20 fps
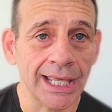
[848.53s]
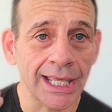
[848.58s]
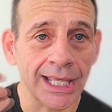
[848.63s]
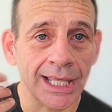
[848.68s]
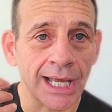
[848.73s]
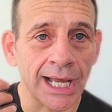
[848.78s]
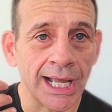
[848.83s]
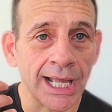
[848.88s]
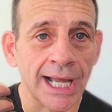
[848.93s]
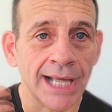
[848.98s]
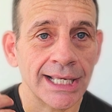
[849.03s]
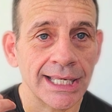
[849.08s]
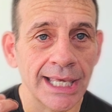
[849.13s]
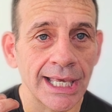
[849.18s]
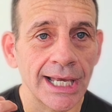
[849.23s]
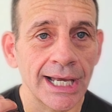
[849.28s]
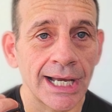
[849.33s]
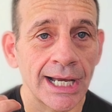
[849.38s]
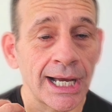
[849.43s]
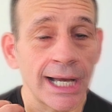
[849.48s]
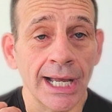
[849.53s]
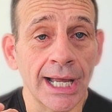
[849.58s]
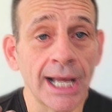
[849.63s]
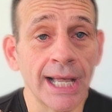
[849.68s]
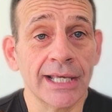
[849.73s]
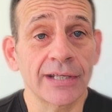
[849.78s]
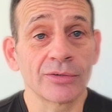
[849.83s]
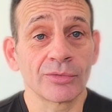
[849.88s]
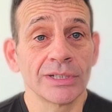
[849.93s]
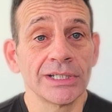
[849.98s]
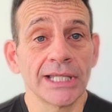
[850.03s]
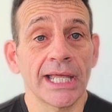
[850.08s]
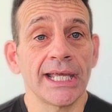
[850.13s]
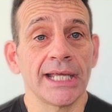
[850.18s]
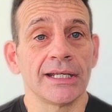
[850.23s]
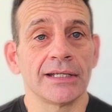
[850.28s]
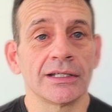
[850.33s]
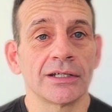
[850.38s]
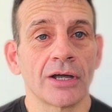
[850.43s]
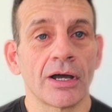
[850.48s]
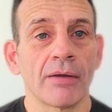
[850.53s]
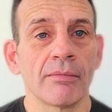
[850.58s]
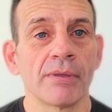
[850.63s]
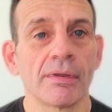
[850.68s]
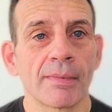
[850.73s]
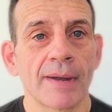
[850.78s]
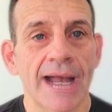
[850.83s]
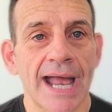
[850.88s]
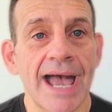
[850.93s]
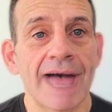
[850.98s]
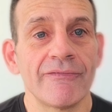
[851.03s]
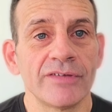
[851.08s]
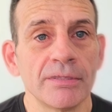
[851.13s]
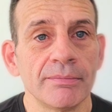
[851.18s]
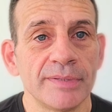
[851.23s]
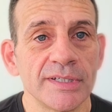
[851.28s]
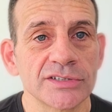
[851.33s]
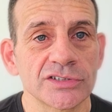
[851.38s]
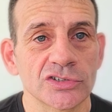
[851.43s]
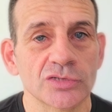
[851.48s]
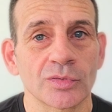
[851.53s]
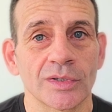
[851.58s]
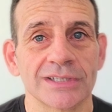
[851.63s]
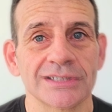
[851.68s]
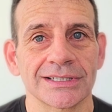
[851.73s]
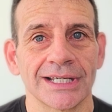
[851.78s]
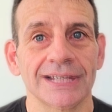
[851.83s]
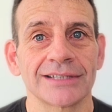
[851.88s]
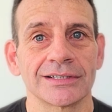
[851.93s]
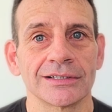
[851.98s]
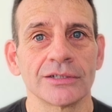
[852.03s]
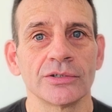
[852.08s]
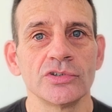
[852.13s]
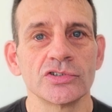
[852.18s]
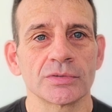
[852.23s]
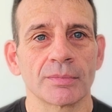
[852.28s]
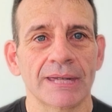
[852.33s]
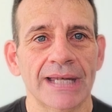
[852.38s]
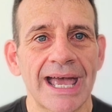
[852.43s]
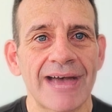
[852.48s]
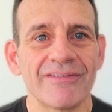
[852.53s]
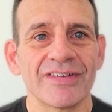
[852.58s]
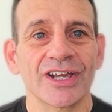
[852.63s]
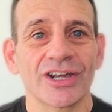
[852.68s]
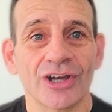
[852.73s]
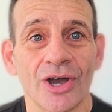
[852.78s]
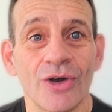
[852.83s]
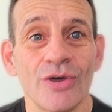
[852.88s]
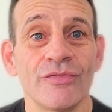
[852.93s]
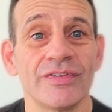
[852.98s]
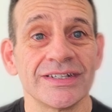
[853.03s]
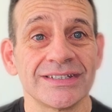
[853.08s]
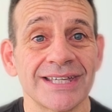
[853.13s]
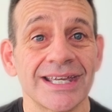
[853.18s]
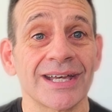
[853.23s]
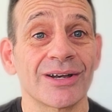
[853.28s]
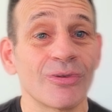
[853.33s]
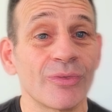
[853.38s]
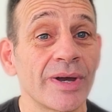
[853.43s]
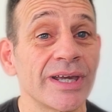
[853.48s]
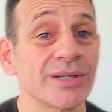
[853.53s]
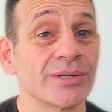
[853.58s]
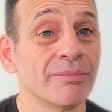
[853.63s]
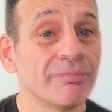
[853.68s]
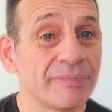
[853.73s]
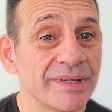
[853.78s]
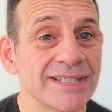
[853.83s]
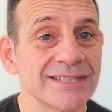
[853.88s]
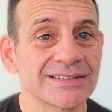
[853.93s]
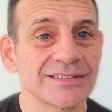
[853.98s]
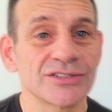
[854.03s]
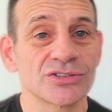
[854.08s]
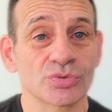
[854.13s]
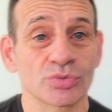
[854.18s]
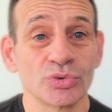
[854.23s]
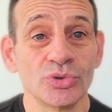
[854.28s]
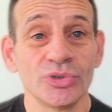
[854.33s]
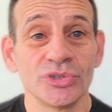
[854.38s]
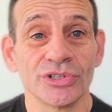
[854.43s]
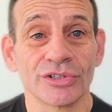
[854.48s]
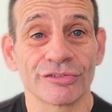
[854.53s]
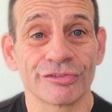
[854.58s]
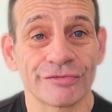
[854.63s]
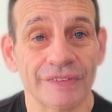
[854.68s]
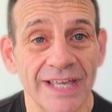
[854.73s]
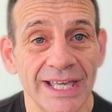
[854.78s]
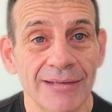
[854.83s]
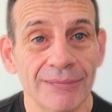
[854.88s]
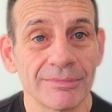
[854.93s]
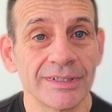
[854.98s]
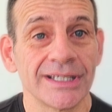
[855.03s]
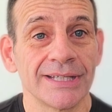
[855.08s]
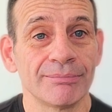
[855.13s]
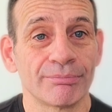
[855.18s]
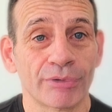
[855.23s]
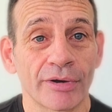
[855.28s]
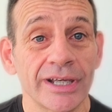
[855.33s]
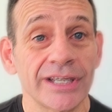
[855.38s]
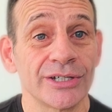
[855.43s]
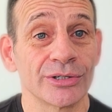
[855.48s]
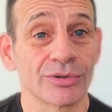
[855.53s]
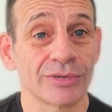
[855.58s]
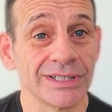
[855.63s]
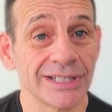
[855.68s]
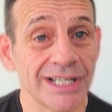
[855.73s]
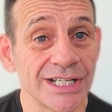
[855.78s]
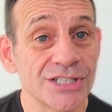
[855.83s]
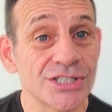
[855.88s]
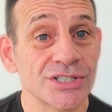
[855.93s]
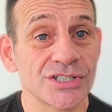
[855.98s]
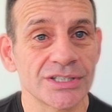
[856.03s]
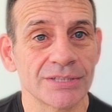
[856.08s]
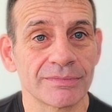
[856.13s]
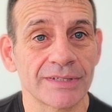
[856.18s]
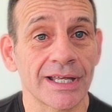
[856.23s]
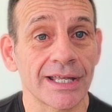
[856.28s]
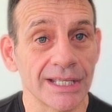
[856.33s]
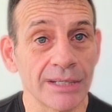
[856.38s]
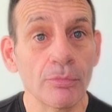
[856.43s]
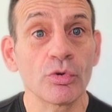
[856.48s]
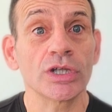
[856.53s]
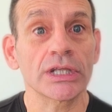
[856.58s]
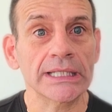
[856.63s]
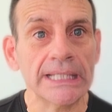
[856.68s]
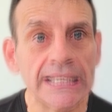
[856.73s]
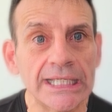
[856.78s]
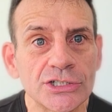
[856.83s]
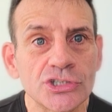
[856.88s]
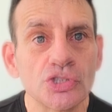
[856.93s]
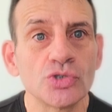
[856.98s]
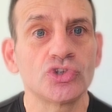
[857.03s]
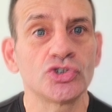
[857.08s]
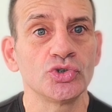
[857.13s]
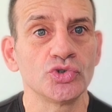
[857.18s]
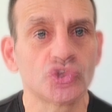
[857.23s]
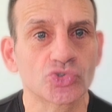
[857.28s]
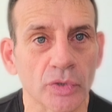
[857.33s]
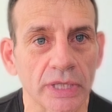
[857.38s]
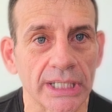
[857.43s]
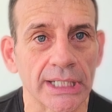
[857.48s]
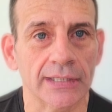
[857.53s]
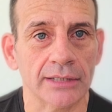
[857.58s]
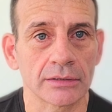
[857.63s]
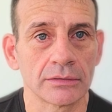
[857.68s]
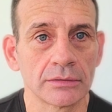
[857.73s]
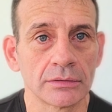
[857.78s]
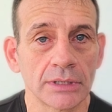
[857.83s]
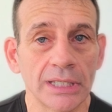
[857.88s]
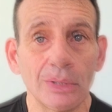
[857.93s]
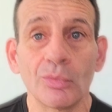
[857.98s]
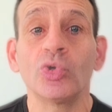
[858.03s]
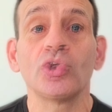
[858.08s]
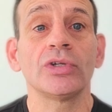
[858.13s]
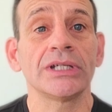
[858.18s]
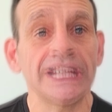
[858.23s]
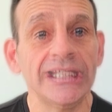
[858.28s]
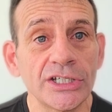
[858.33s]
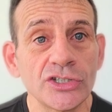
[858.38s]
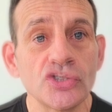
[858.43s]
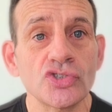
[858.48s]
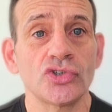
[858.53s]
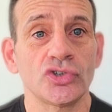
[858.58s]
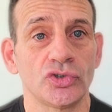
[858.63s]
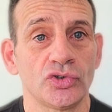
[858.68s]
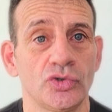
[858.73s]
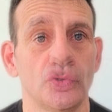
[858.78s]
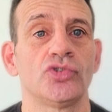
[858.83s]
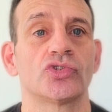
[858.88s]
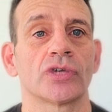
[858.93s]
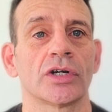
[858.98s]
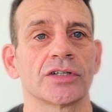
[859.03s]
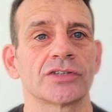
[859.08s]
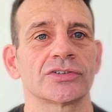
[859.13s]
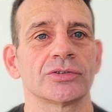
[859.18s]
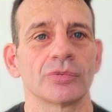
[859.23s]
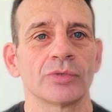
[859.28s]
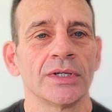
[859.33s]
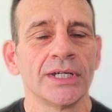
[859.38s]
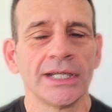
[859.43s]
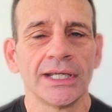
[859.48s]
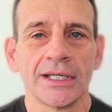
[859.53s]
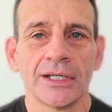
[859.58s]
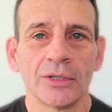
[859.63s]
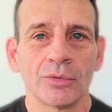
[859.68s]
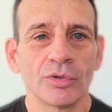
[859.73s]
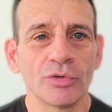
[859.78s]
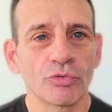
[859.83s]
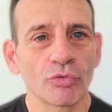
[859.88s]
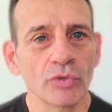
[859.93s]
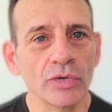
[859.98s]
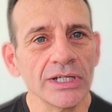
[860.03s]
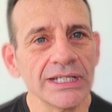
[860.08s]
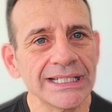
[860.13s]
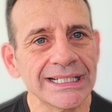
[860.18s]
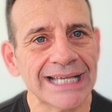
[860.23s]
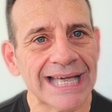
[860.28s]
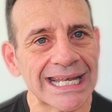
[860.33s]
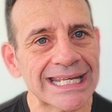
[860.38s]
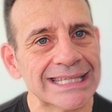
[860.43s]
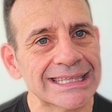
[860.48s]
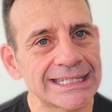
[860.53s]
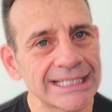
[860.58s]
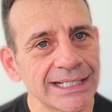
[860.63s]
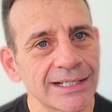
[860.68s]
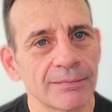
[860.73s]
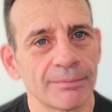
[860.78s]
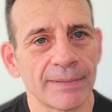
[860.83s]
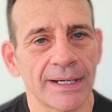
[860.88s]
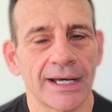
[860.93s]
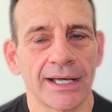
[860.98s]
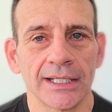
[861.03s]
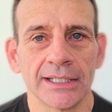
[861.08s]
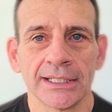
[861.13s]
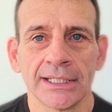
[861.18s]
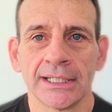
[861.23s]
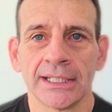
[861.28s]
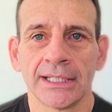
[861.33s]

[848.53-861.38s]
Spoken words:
I can relate. I remember having a business, what it's like to lose it, but having COVID take away your business, ruin your family, break your relationship down, it would lead you to drink. It will lead you to do drugs. So we really got to think about